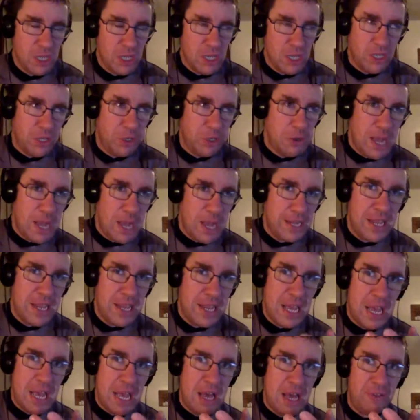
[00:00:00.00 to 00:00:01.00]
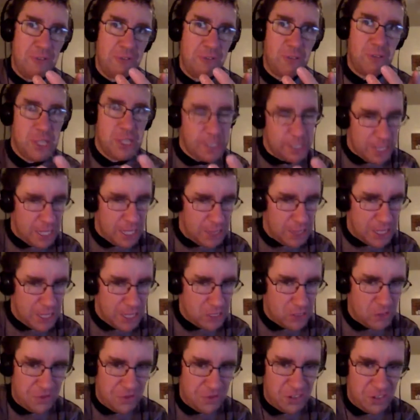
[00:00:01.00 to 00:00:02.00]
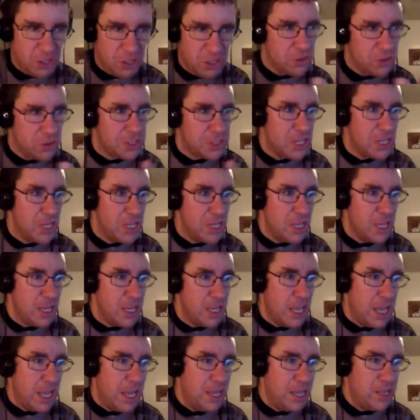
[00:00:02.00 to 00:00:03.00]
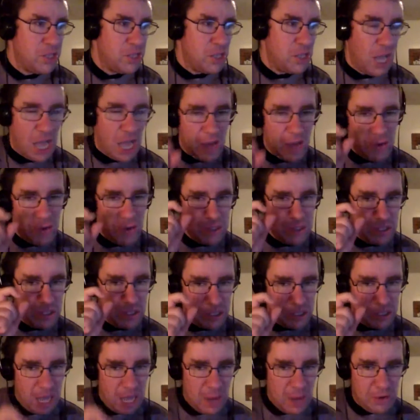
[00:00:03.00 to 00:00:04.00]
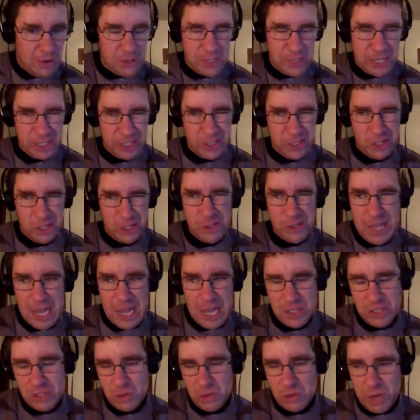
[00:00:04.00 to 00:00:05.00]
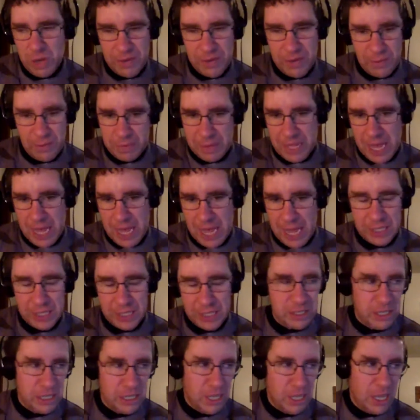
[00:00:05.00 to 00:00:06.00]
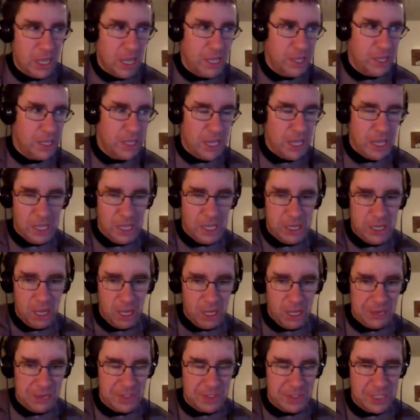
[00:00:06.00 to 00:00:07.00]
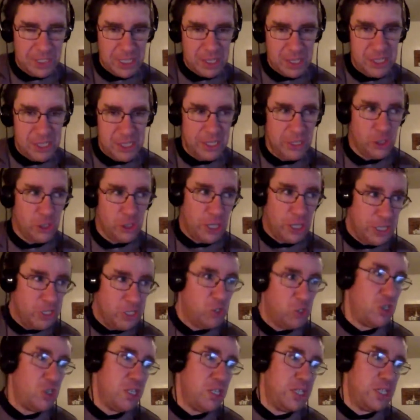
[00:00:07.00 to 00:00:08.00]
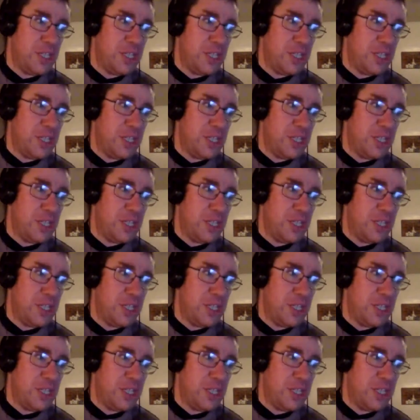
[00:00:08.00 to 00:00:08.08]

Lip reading: you had to have the 10,000 views, and I was like 2,000 away from that, and then all of a sudden they changed it